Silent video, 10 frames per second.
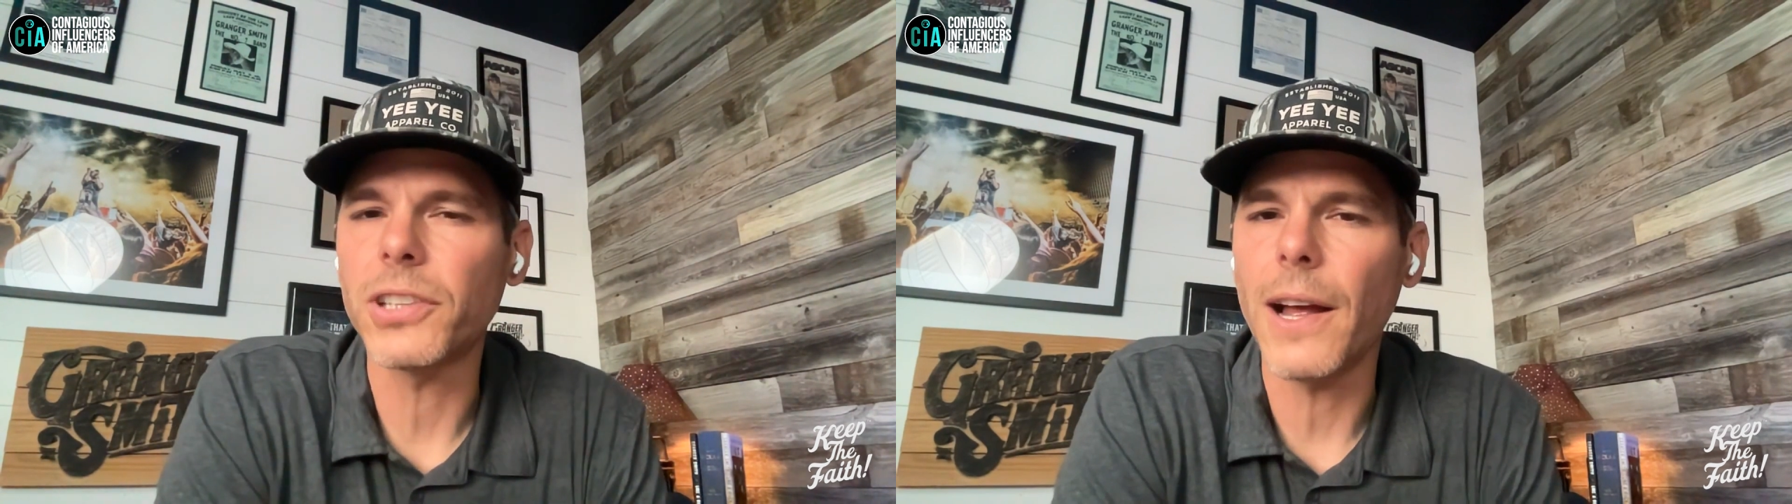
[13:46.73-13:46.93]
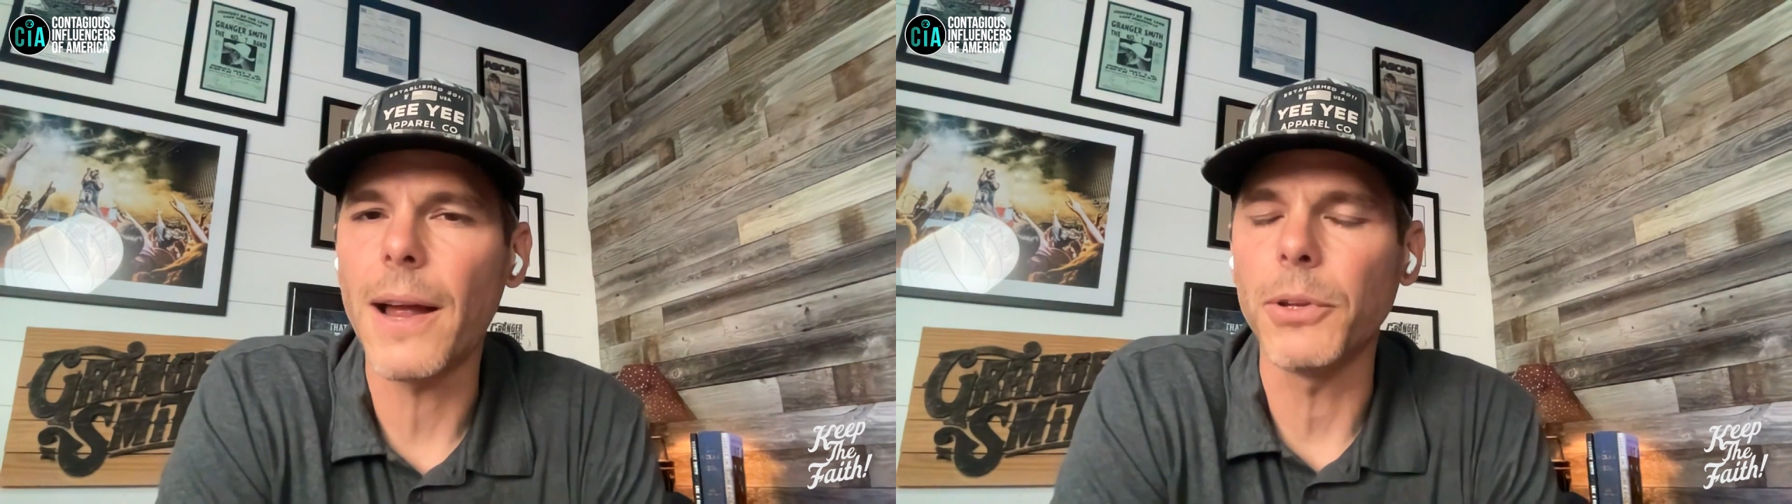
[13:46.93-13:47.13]

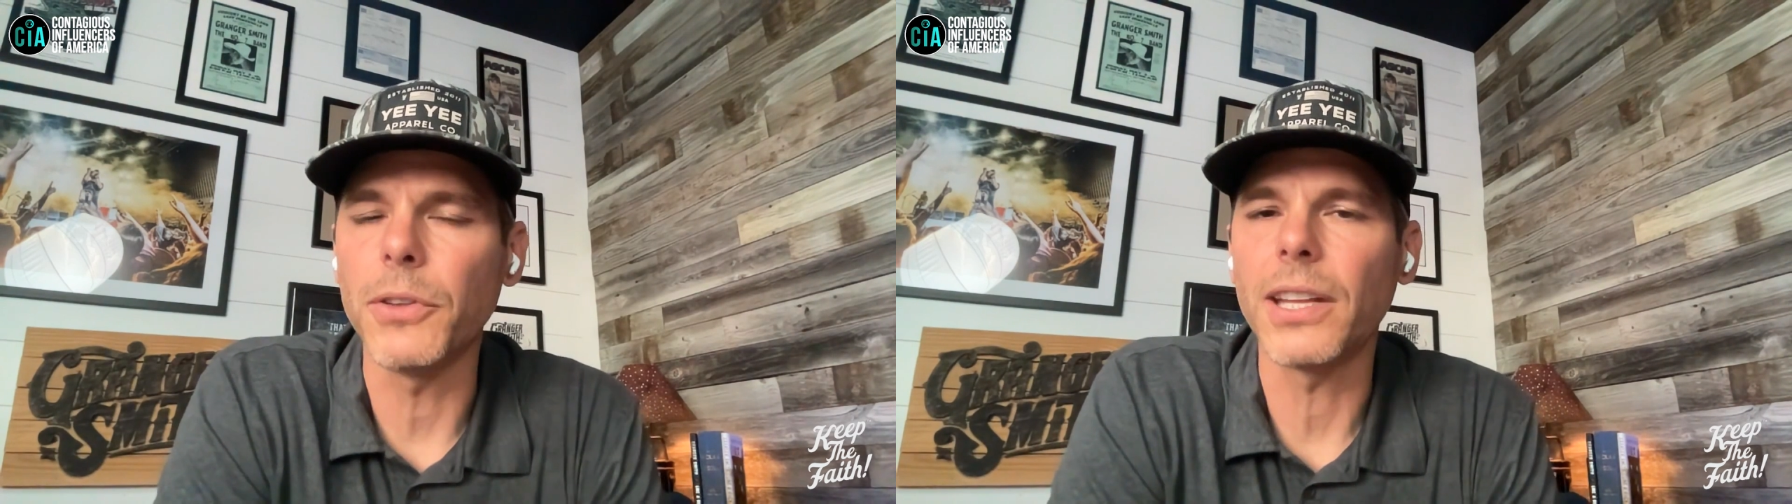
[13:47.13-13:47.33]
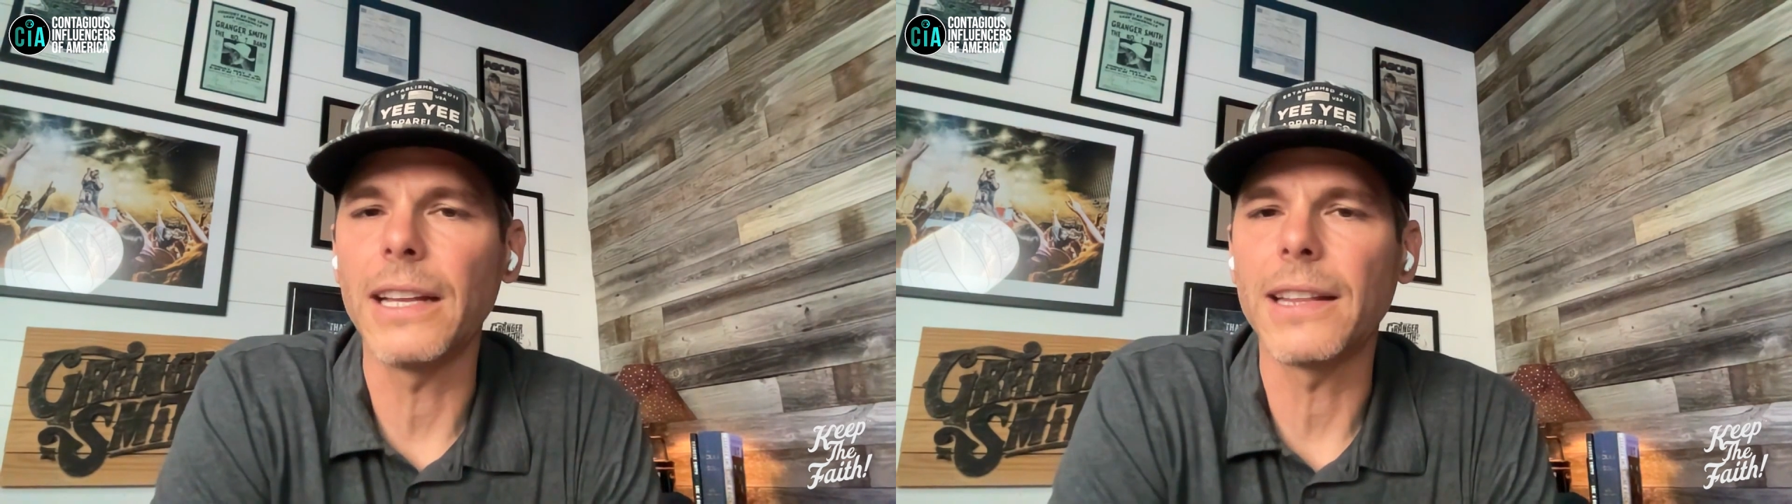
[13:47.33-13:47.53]
time you
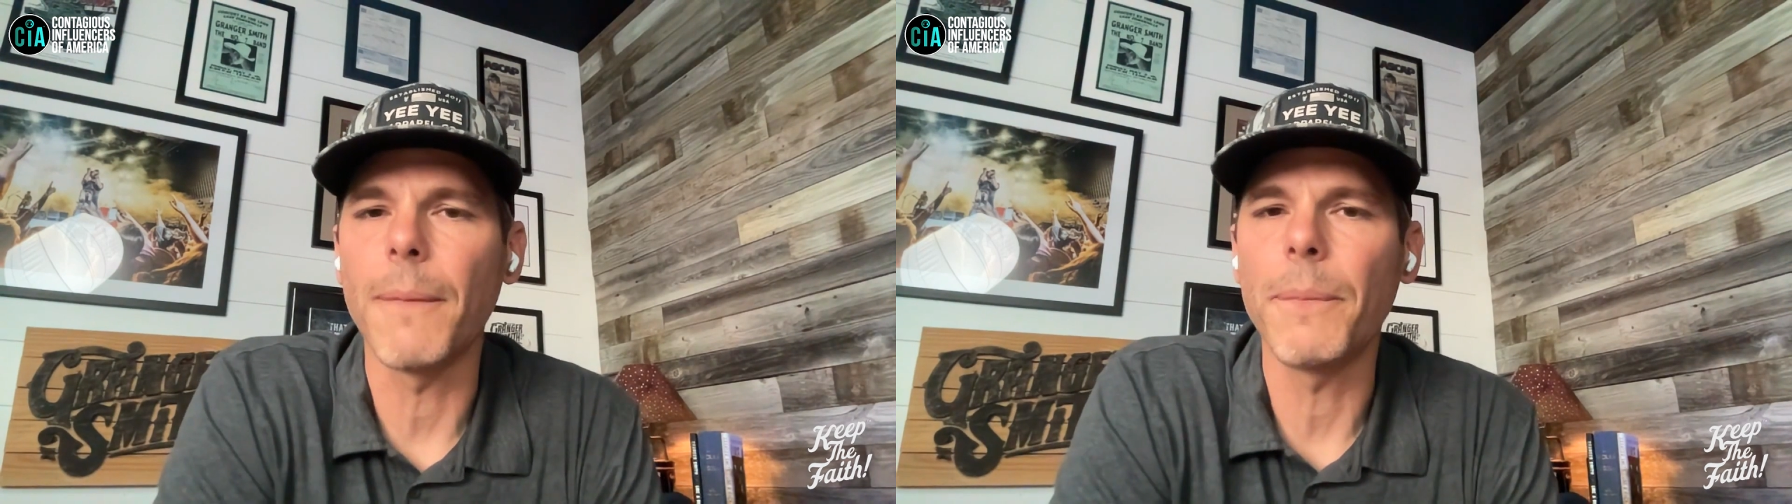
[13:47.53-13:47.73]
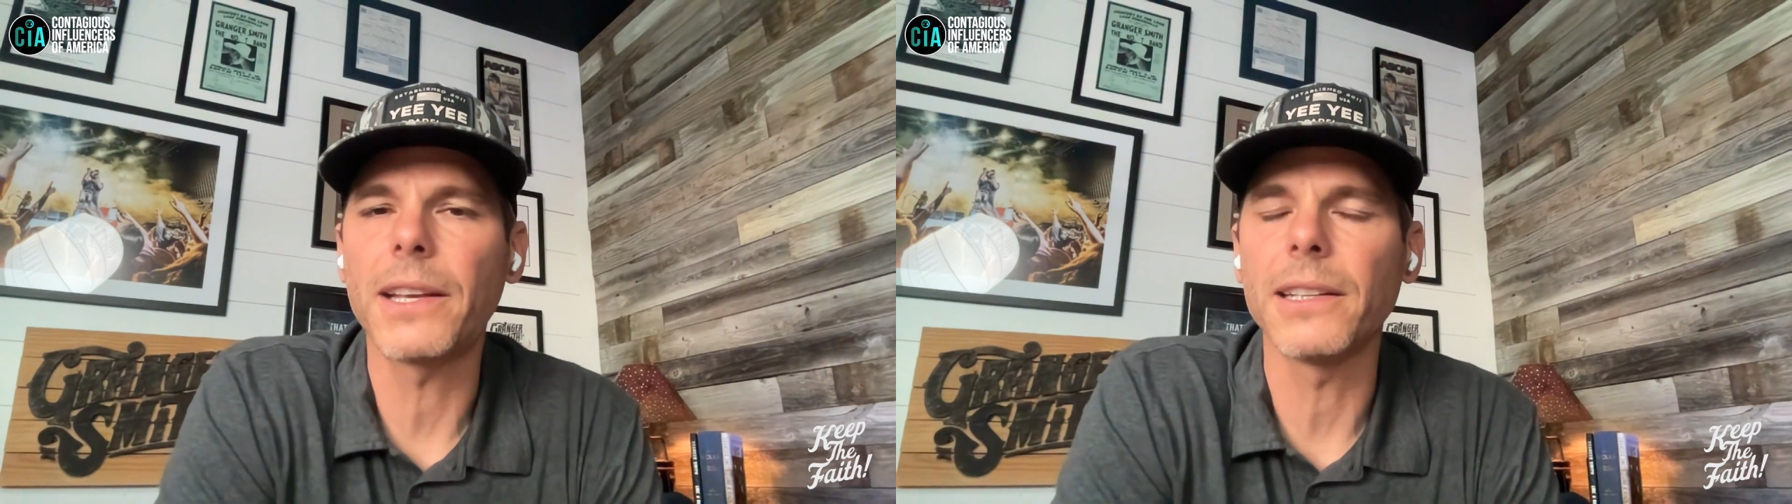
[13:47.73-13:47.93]
think
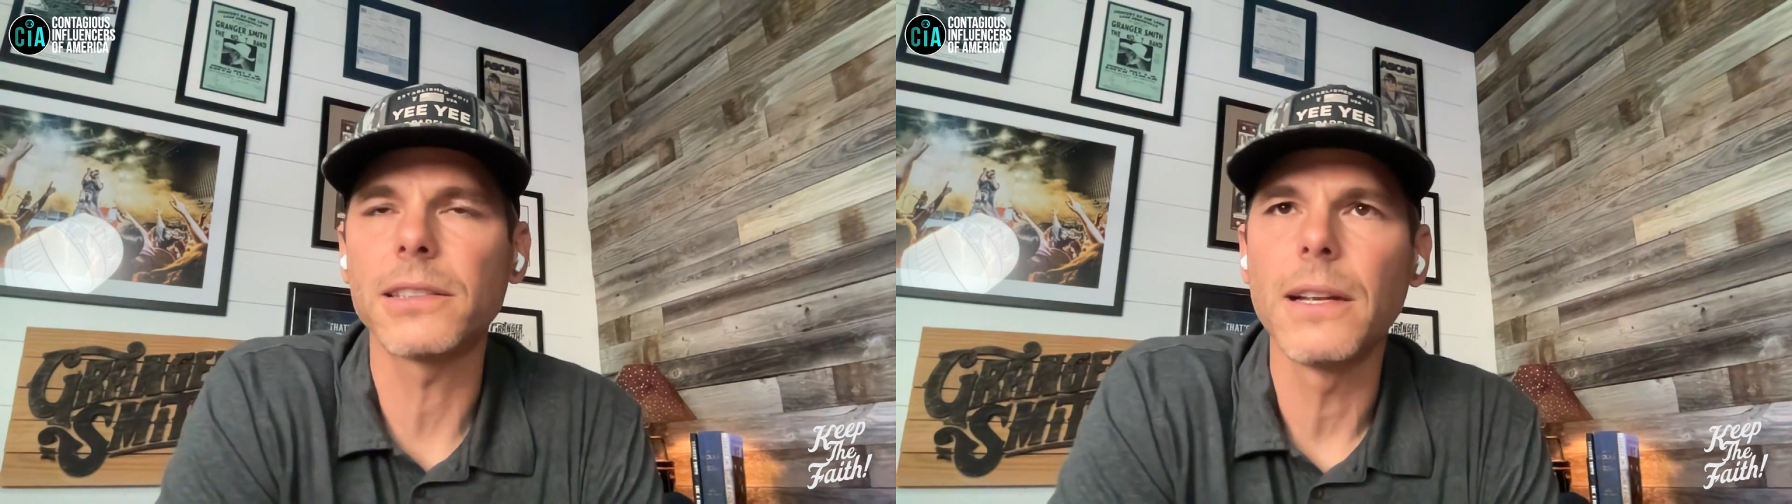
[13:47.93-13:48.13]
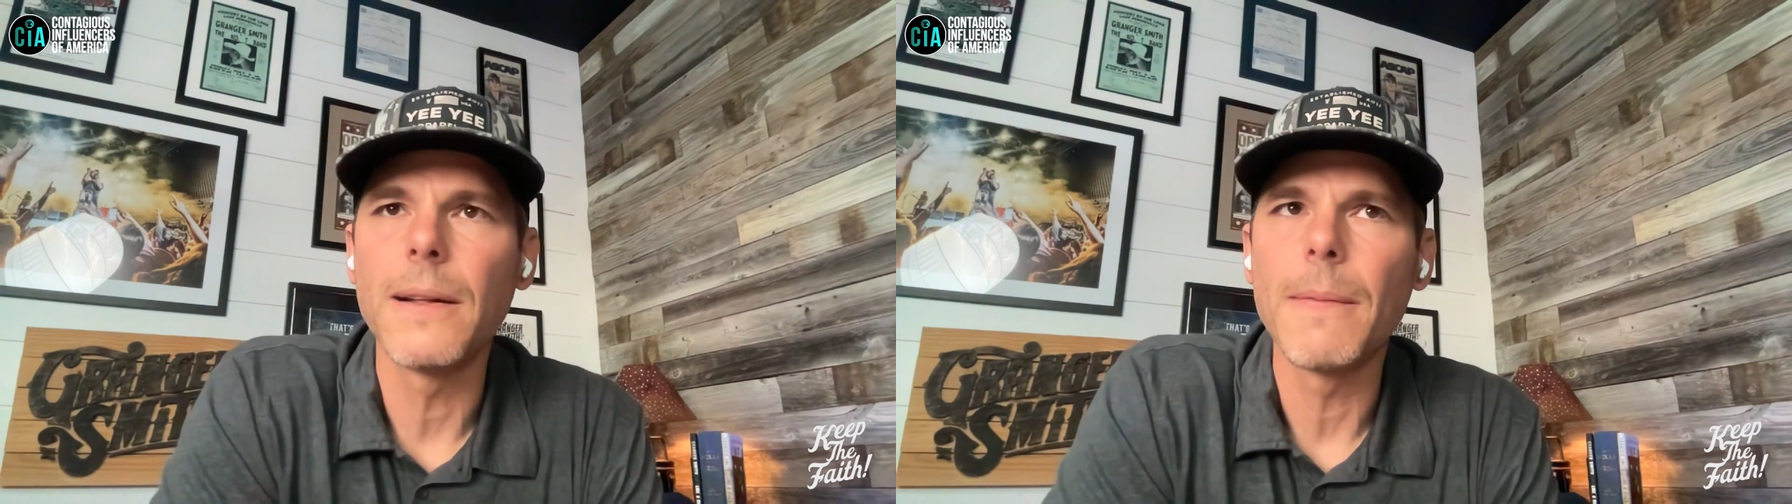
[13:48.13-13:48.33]
that, because